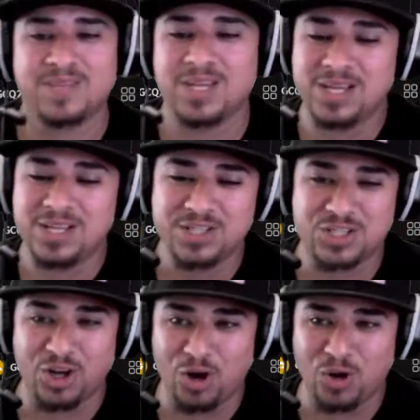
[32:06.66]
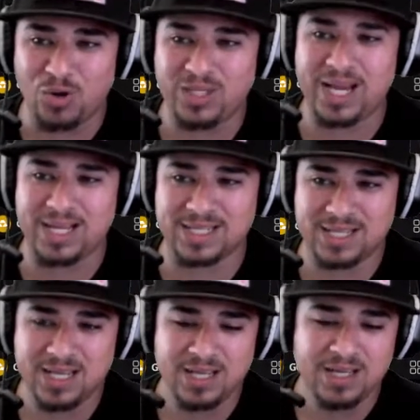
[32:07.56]
So yes,
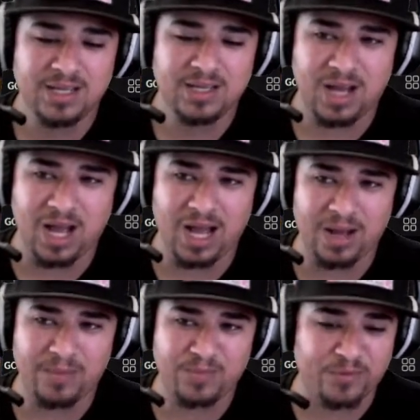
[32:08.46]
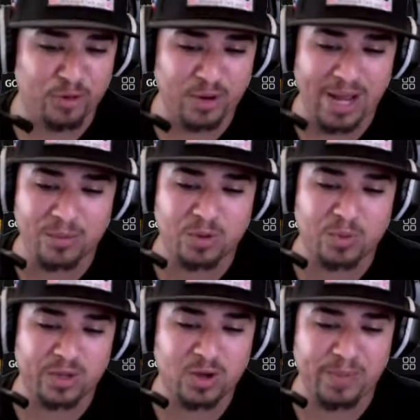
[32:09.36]
4-hour,
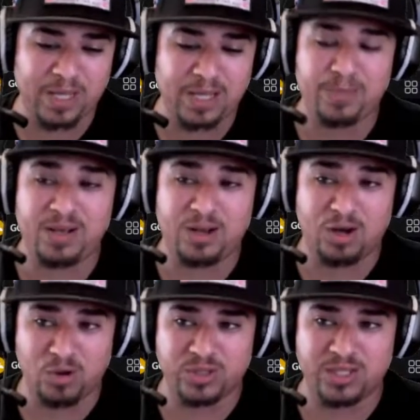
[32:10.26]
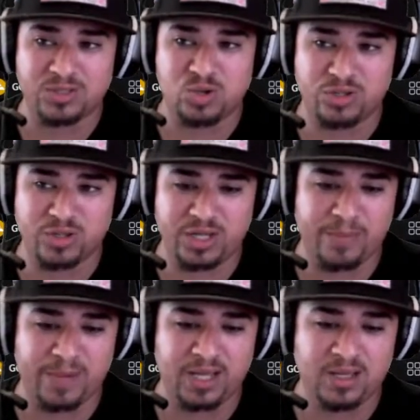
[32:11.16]
we could be below the 200
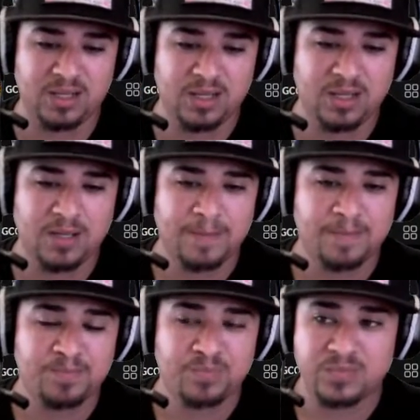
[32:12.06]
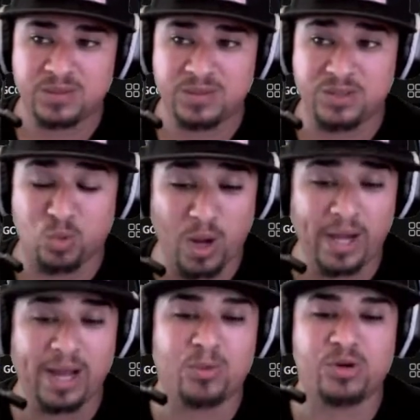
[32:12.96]
EMA. The
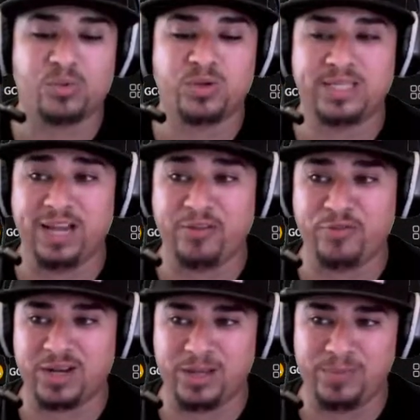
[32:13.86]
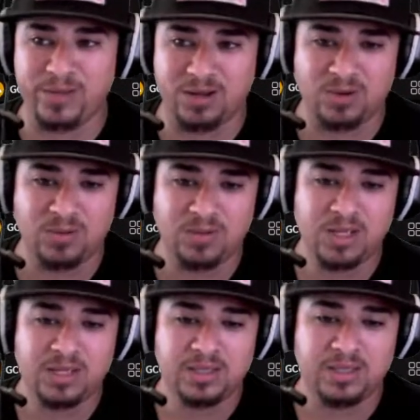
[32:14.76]
1-hour, we're definitely below.
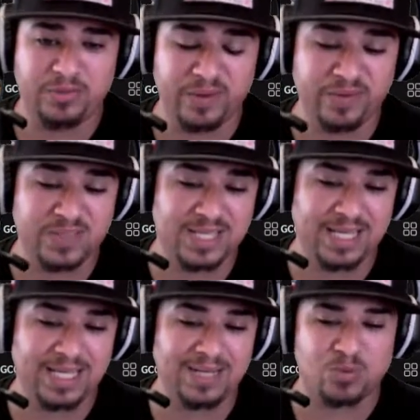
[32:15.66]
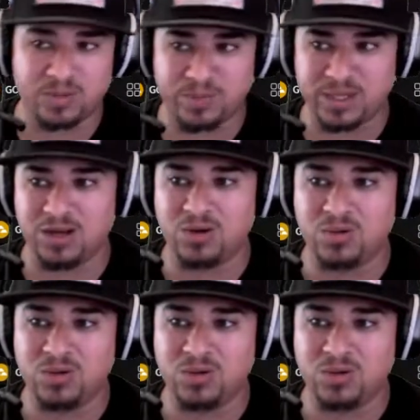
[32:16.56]
The 15, we're below.